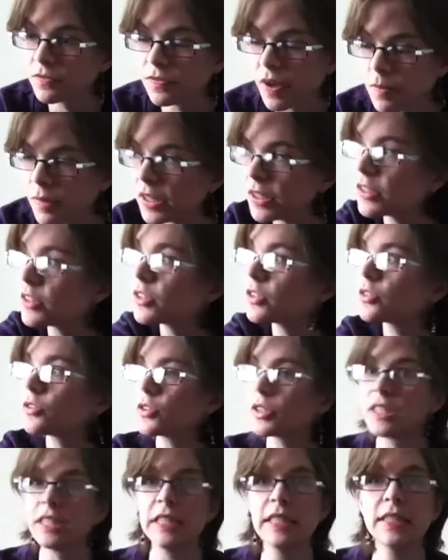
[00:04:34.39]
feminist
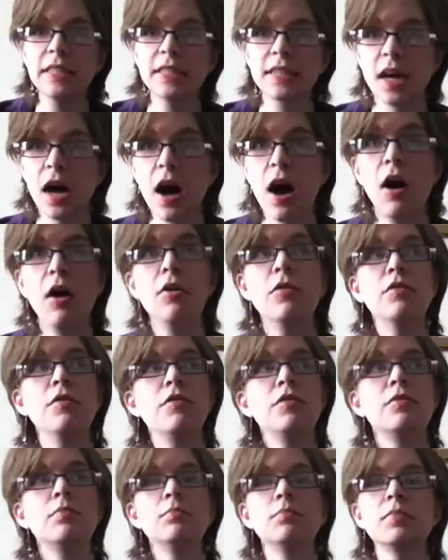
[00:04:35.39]
critiques
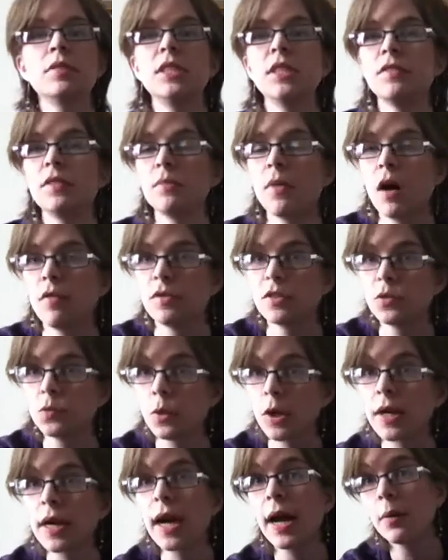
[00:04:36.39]
of Steven Moffat's work.